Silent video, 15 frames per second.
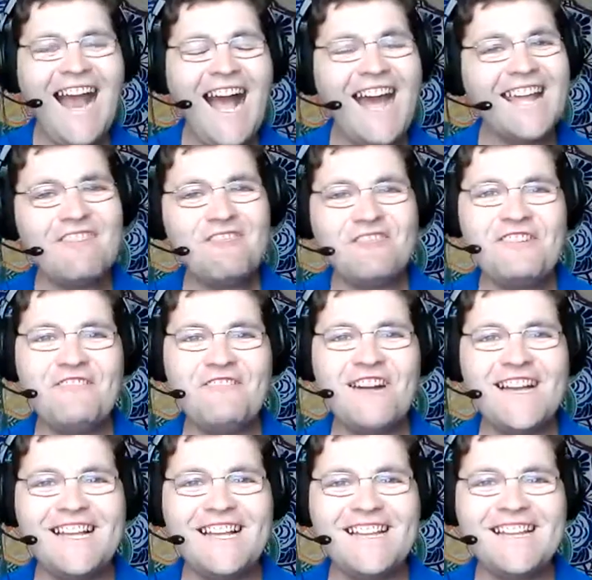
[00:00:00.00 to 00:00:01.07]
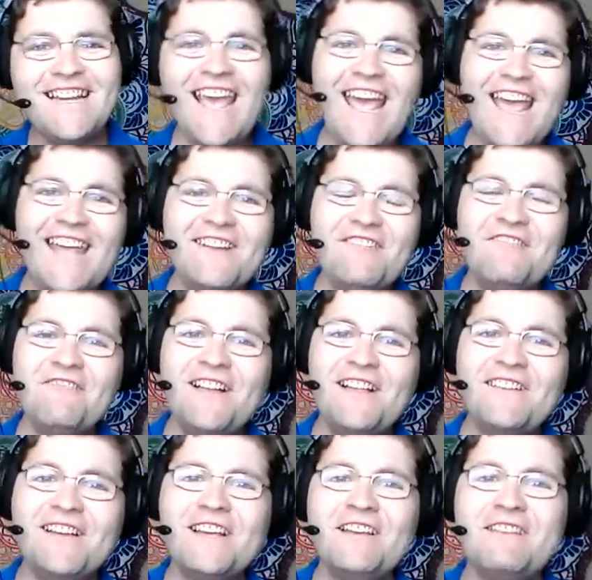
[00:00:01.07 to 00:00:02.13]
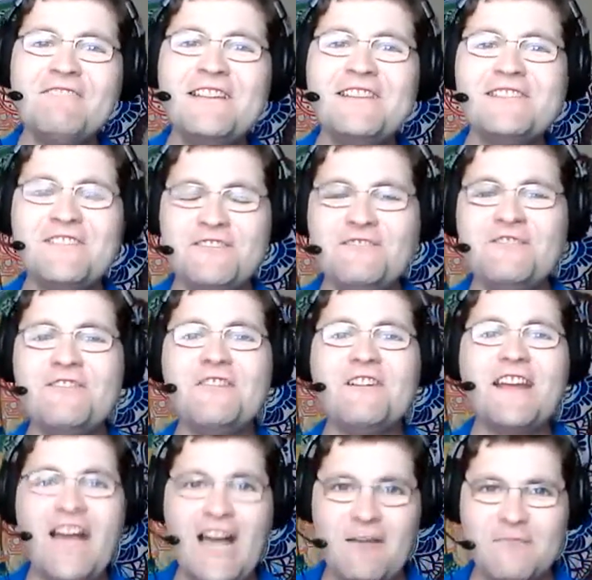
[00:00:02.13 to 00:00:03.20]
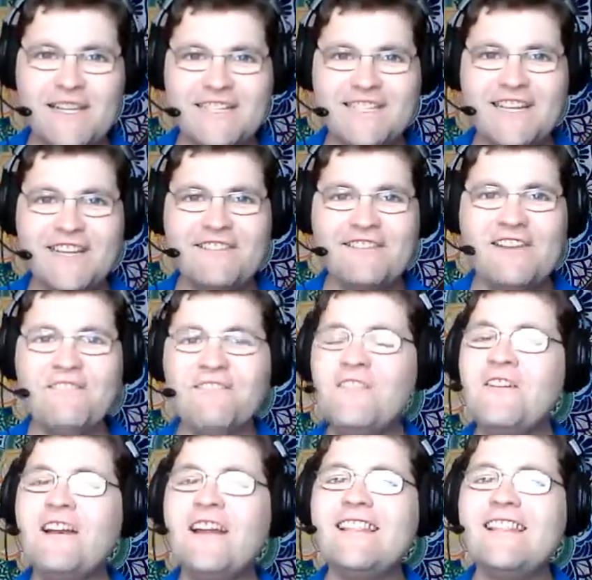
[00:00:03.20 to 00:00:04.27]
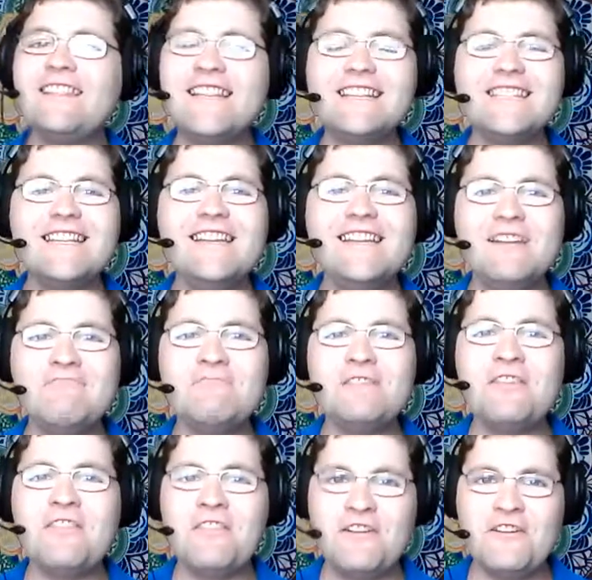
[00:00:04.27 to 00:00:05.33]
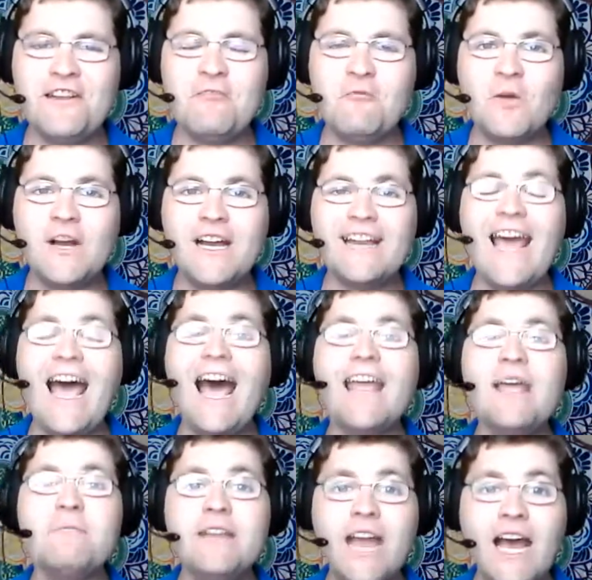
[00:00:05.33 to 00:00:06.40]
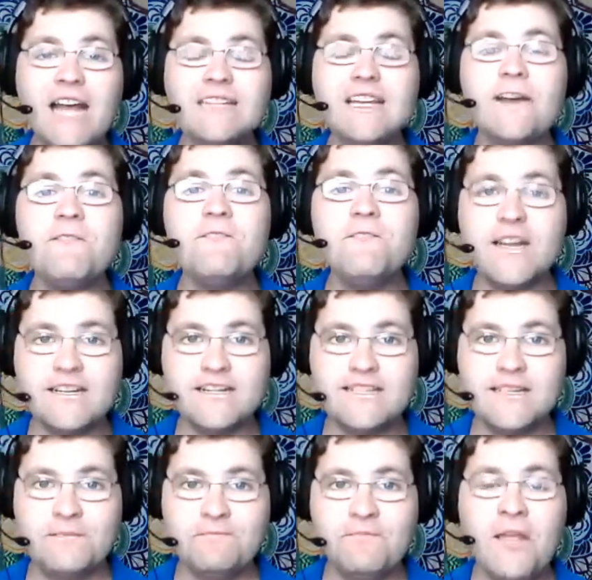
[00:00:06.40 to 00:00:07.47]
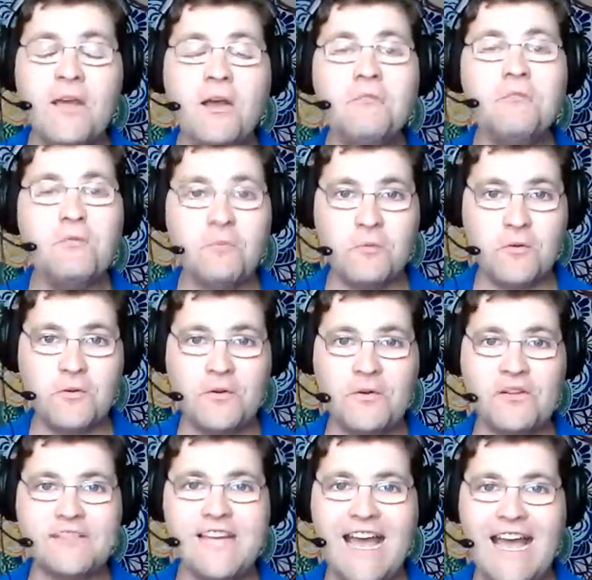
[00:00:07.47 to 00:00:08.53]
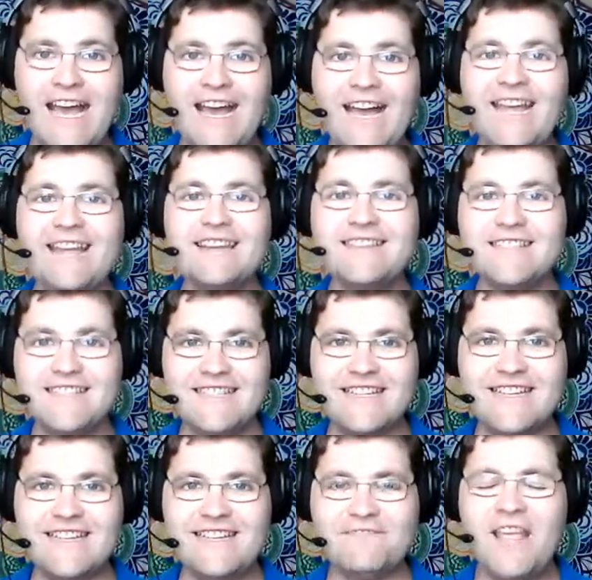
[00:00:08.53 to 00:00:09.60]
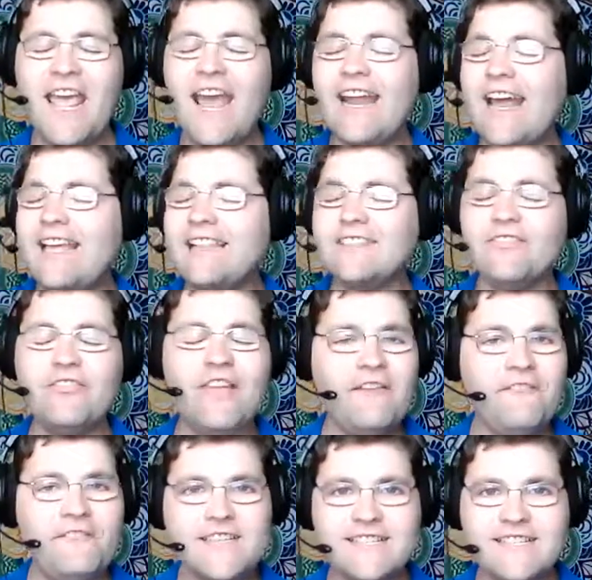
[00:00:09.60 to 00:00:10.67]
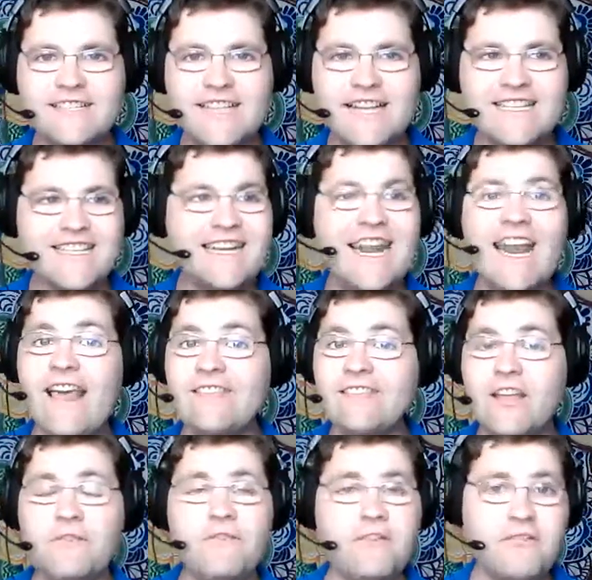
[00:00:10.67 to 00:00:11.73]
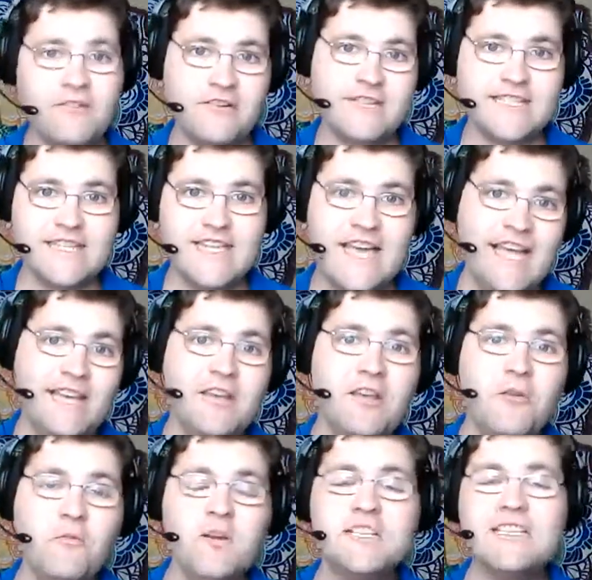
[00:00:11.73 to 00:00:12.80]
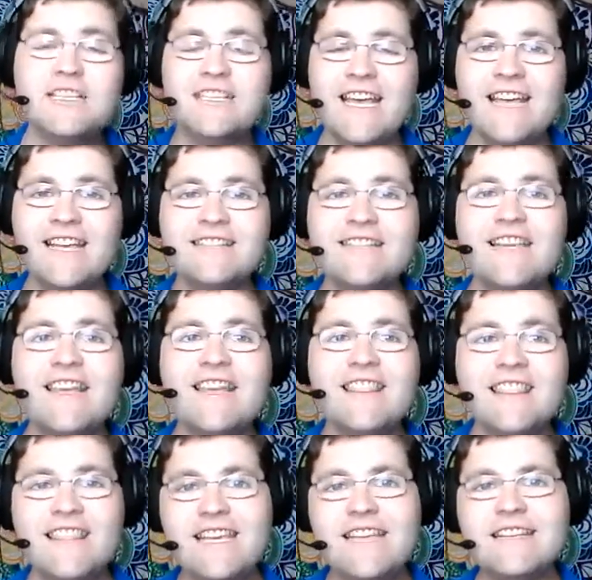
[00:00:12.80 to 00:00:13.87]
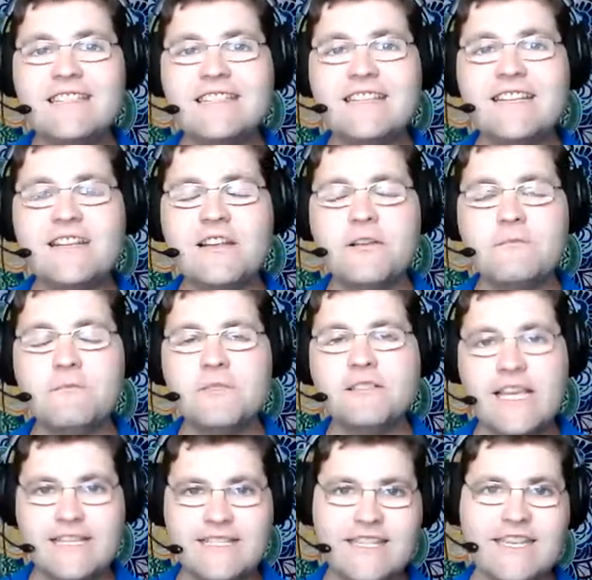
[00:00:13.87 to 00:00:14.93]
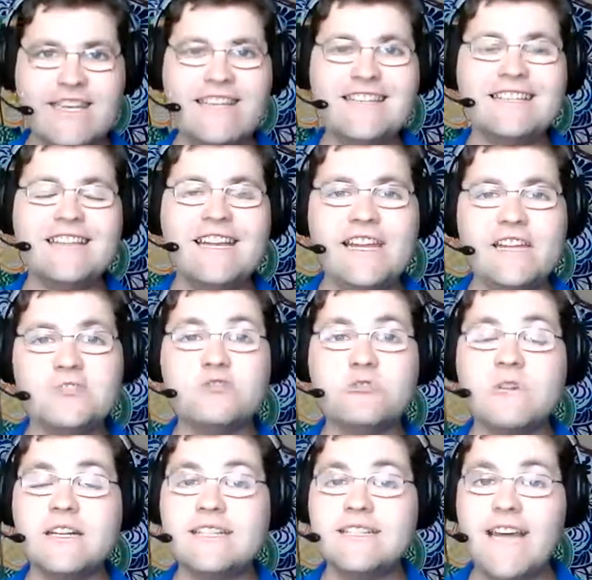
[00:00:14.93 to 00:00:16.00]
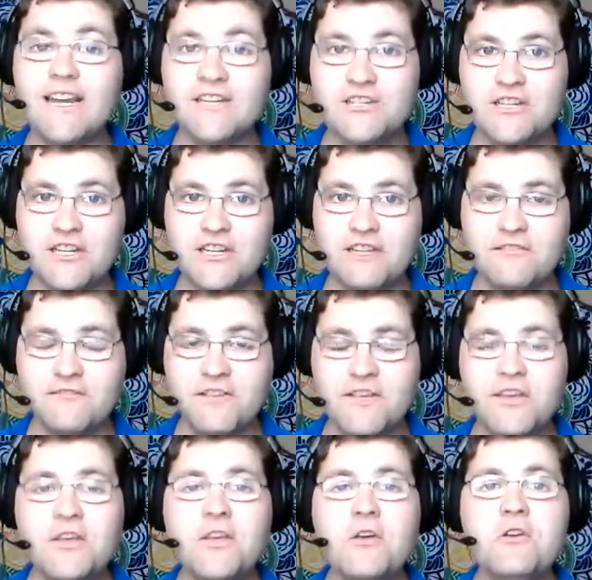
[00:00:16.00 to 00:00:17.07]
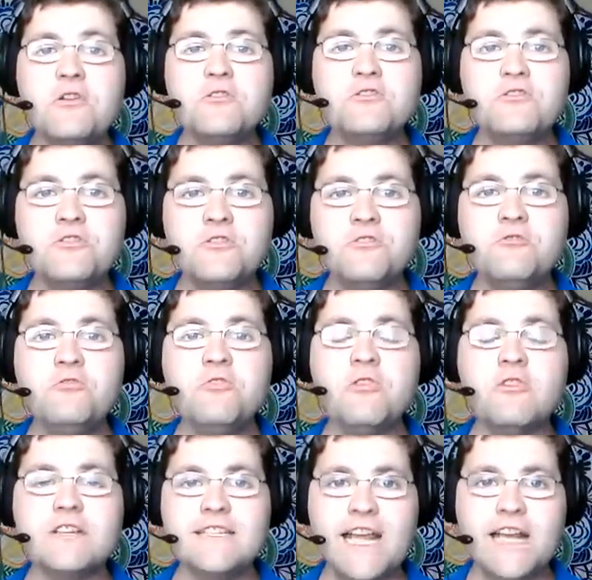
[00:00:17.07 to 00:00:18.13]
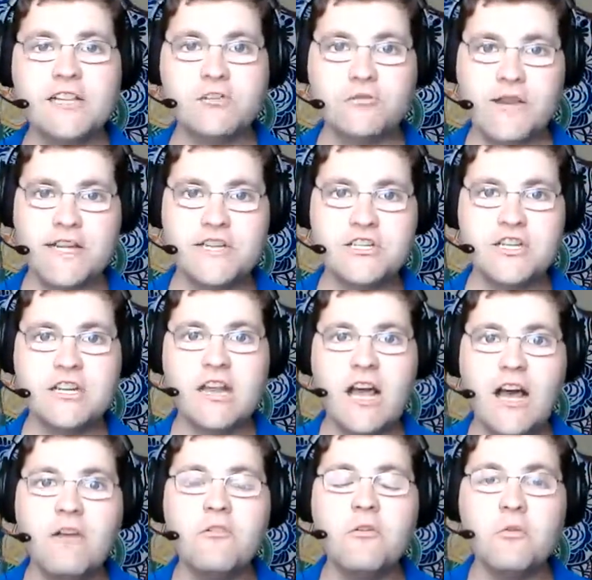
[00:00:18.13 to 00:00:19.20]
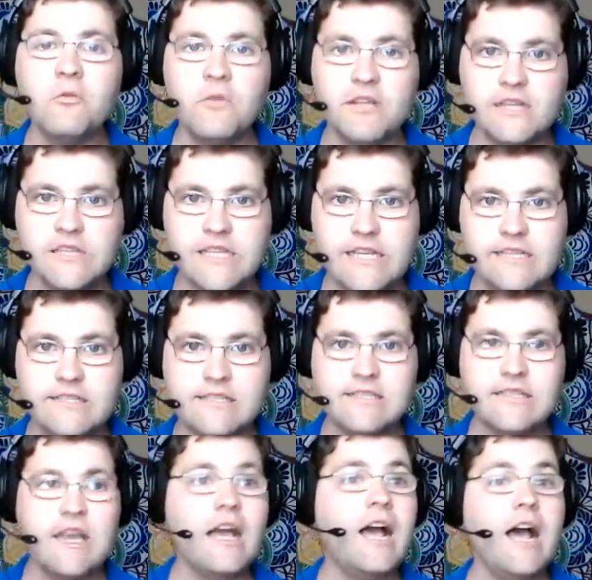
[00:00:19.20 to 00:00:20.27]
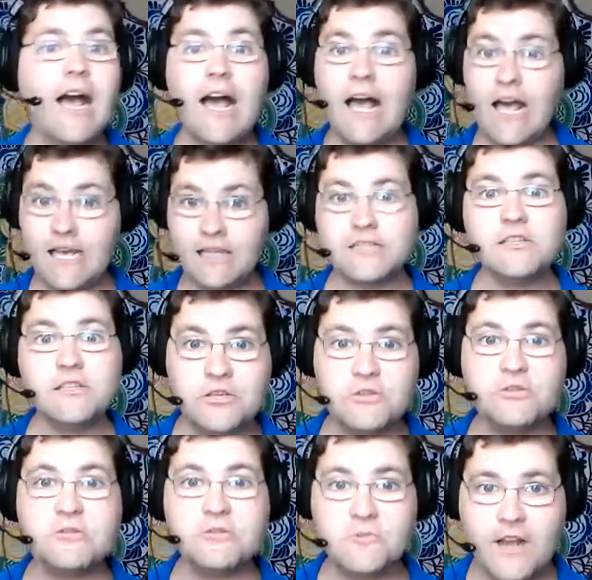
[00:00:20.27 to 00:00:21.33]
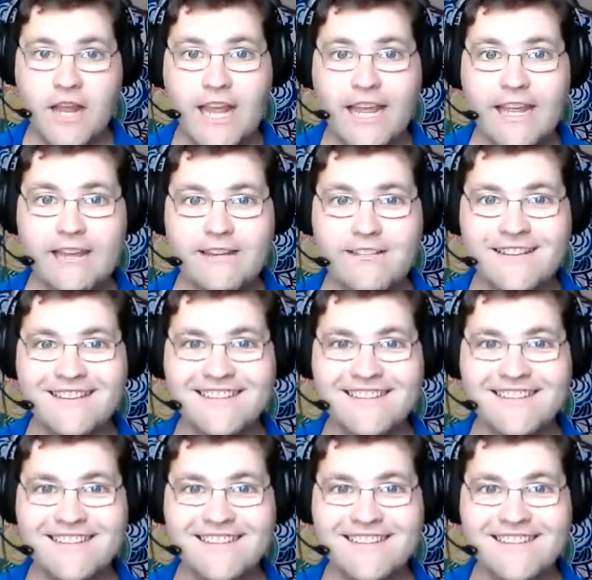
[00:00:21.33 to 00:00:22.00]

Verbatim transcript: Hi, everyone, and welcome to your commentary for lesson number 31. I am not a victim of the world I see. And I love this lesson, and I love the first line, which says, This lesson is an introduction to your declaration of release. Hallelujah, right?